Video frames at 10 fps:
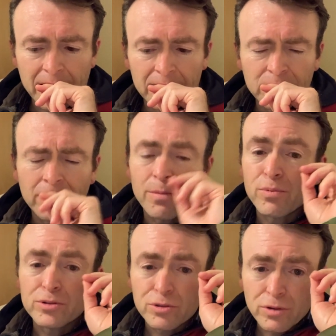sort of a
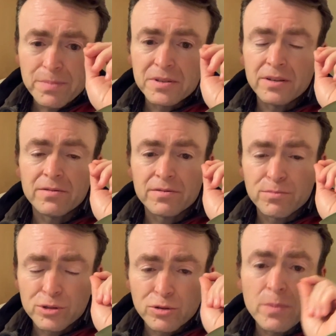prescriptive
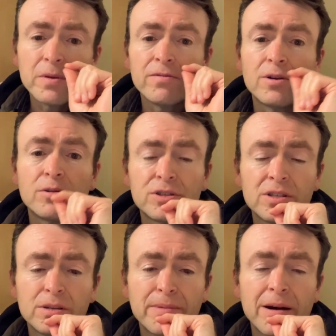
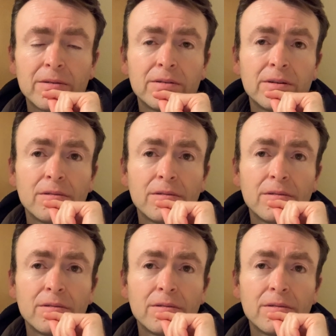notions about